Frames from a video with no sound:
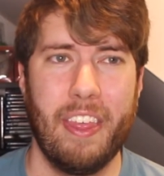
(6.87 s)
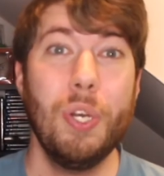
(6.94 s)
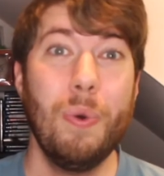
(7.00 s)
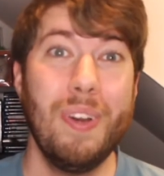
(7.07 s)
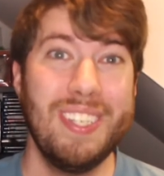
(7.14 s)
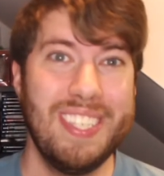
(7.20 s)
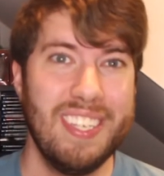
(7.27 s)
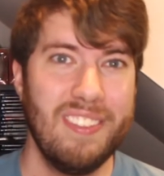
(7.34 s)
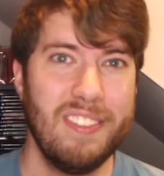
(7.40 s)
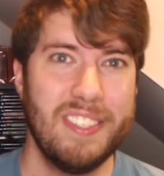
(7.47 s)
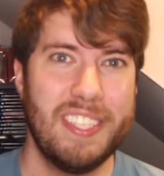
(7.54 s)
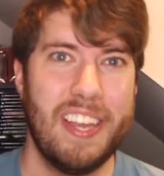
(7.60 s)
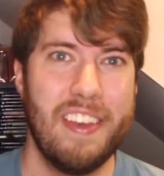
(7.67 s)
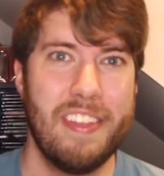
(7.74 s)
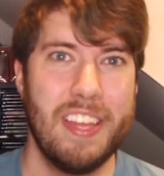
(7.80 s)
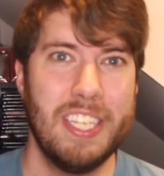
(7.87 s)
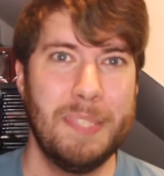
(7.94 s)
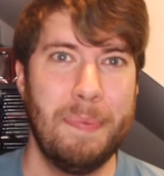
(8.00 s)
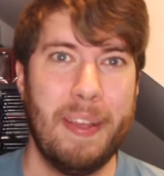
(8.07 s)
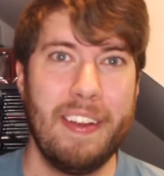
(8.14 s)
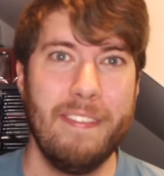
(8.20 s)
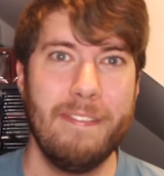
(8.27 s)
So Till Death is
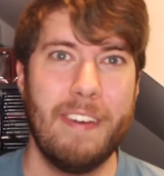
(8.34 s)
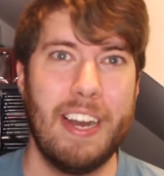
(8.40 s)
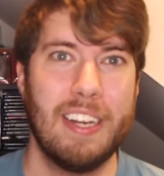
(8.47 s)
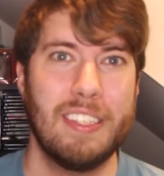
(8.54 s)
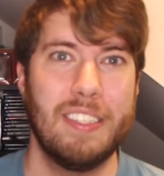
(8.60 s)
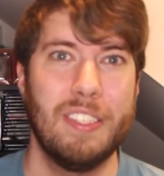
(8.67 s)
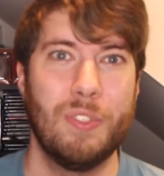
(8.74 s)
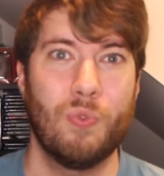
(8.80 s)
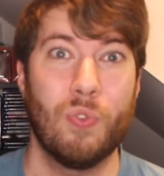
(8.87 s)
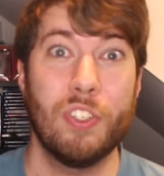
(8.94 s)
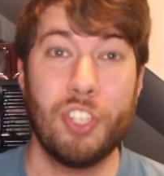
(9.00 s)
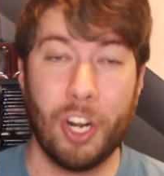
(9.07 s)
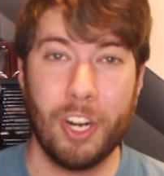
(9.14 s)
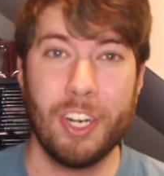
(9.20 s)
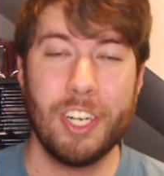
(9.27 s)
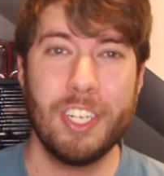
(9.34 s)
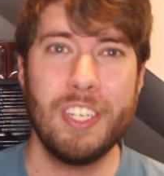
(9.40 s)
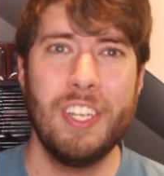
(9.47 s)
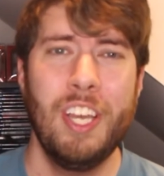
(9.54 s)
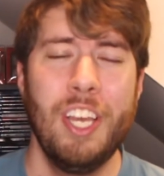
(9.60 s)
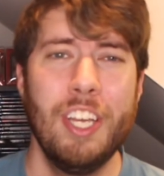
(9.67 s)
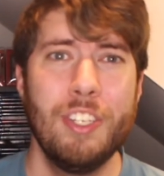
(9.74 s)
Megan Fox's return